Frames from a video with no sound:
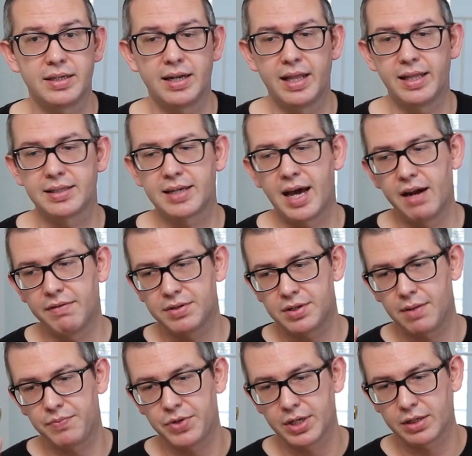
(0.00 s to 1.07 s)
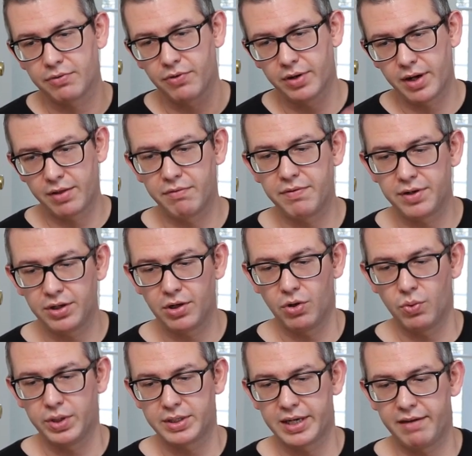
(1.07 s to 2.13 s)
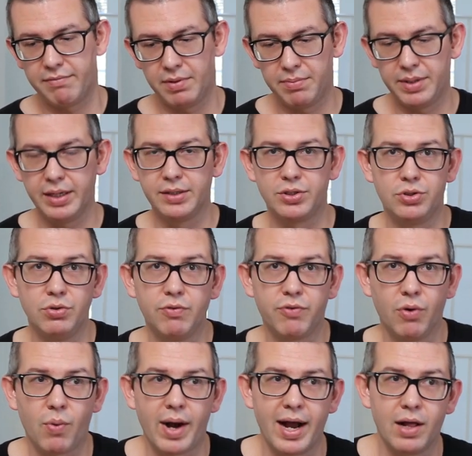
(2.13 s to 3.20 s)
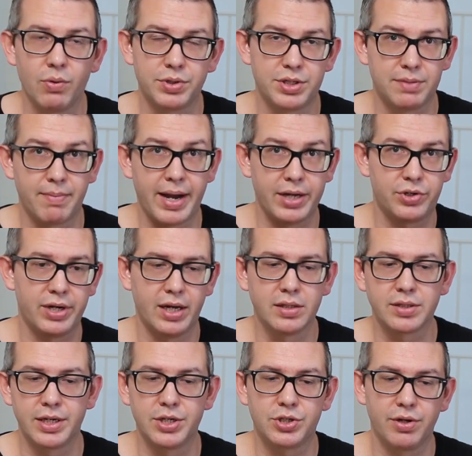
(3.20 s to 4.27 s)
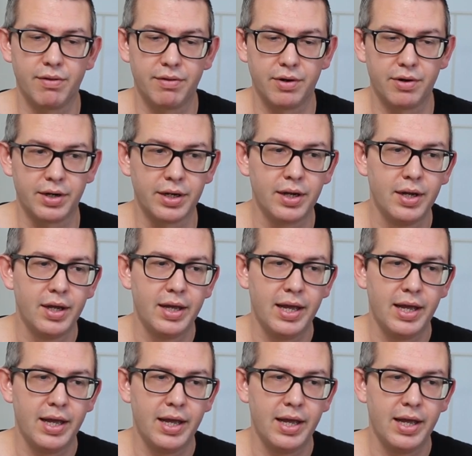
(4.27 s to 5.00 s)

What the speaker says: And now that's kind of a subject for another video, which I've been meaning to do for a while, which is my translation theory.